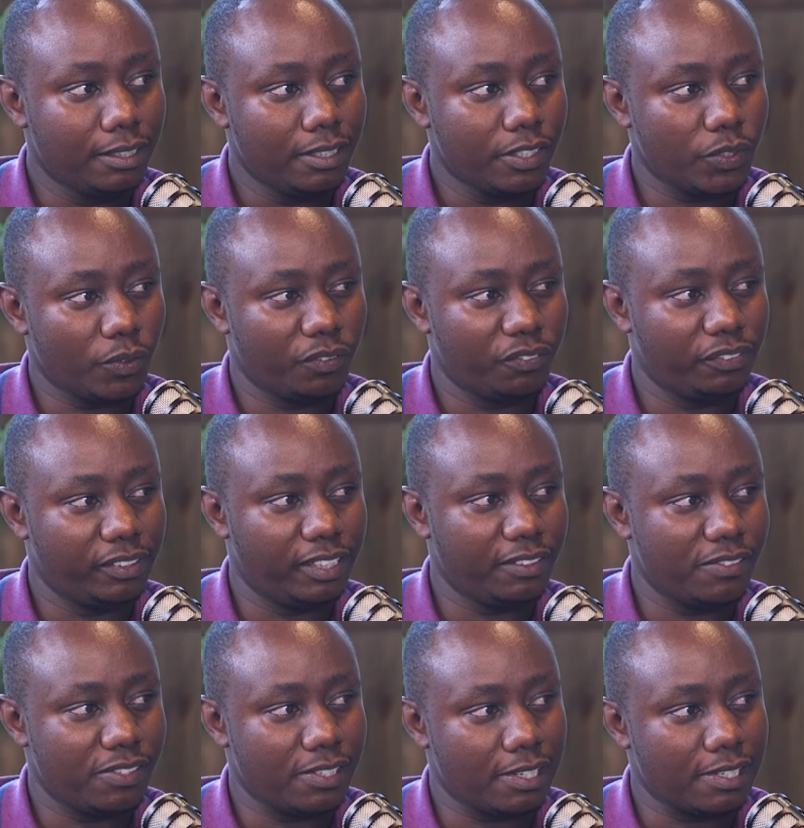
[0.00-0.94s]
Sort of
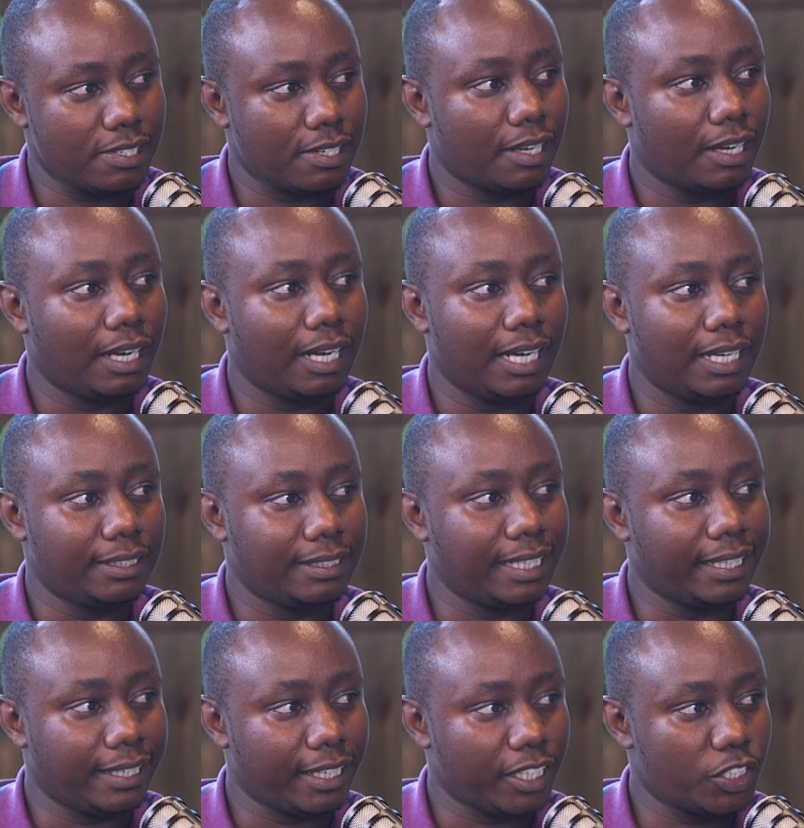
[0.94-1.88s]
gives us a
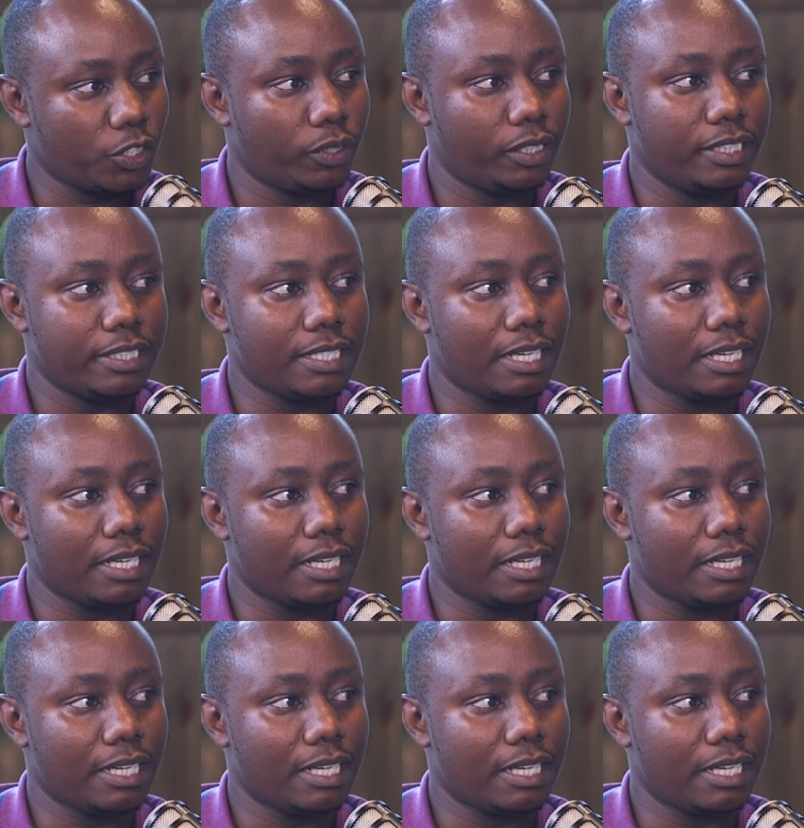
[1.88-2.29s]
direction in